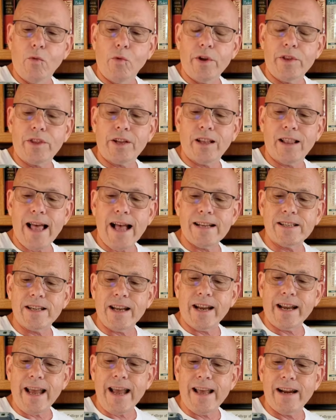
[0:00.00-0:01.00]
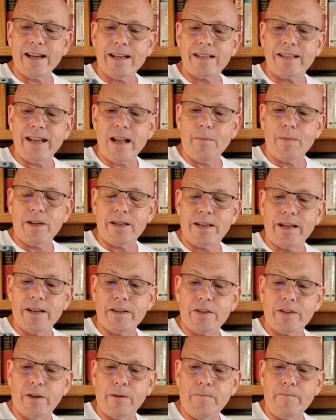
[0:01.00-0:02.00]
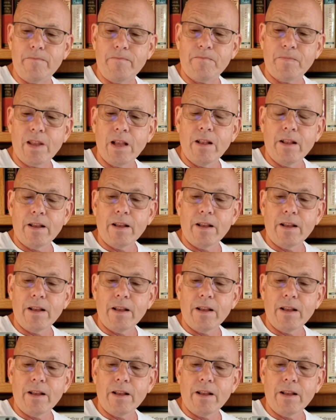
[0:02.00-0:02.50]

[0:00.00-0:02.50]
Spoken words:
with classic anti-Semitism,